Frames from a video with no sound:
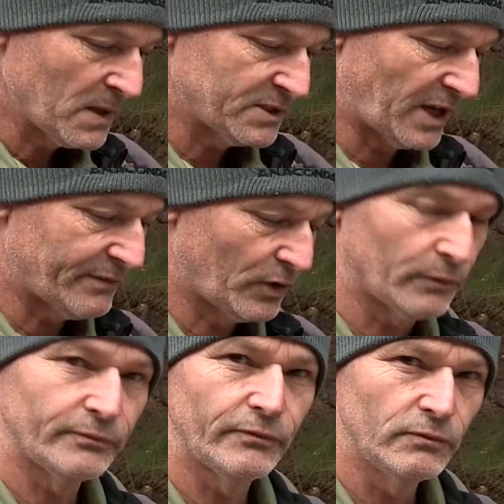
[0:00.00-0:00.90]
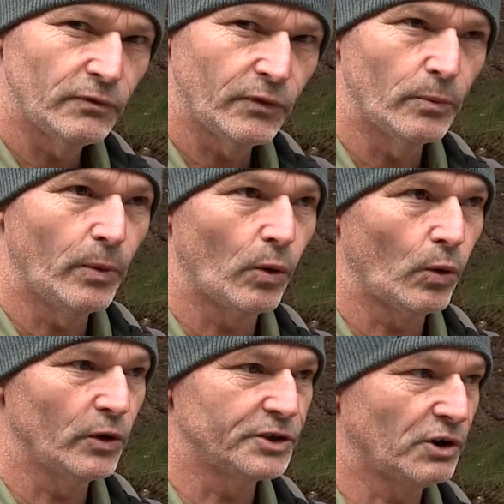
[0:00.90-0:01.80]
So having on full bore
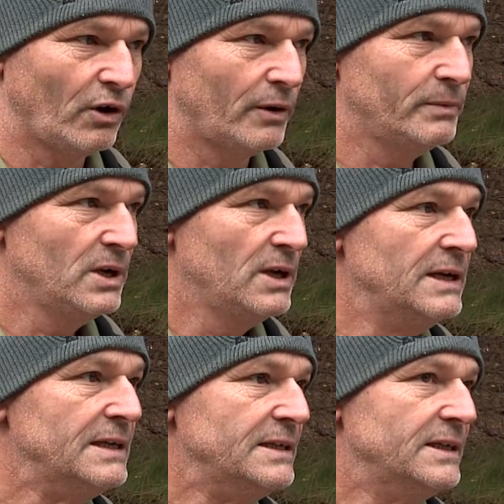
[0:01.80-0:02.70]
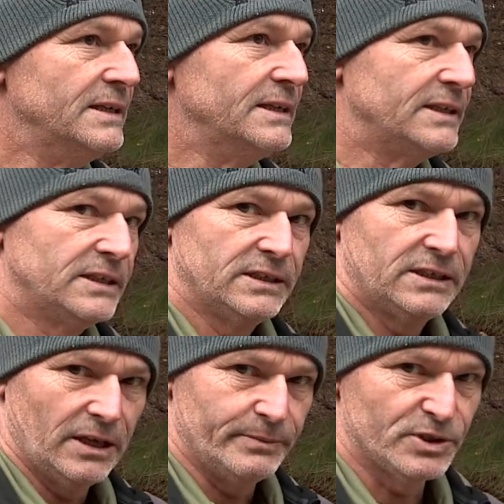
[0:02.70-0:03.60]
all the time
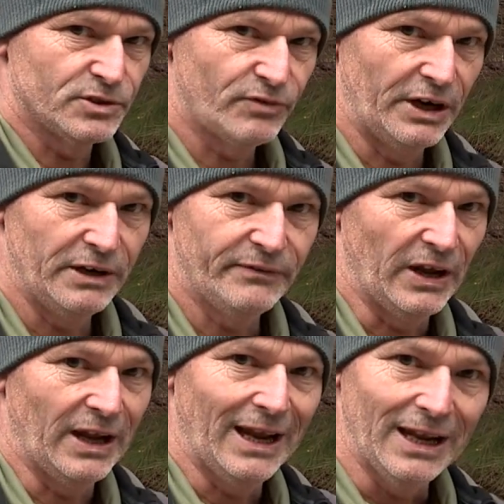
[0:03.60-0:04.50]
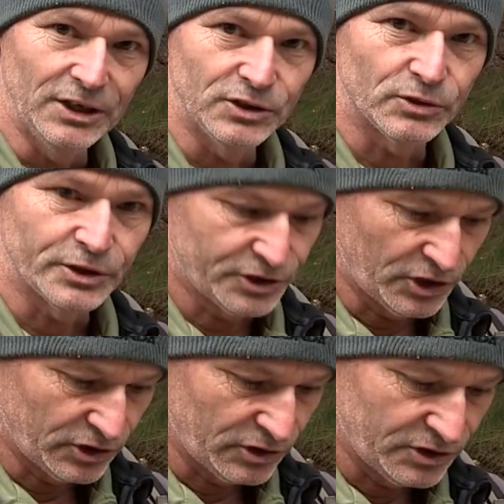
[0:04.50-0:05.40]
keeps us ready for any sort of
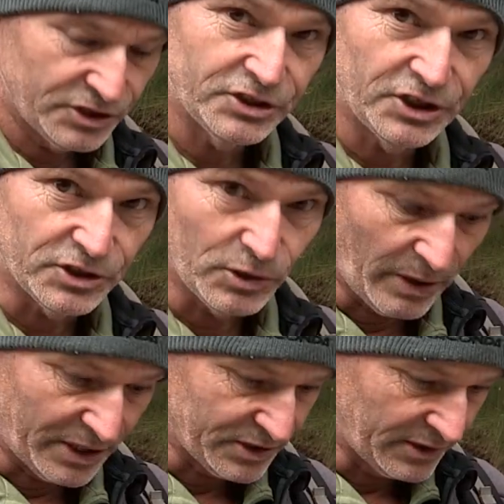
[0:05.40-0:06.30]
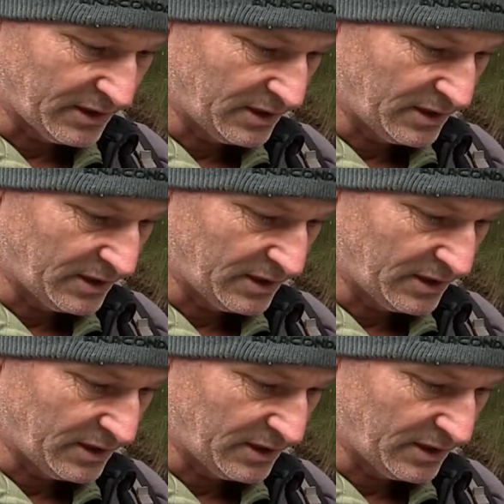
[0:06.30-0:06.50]
situation.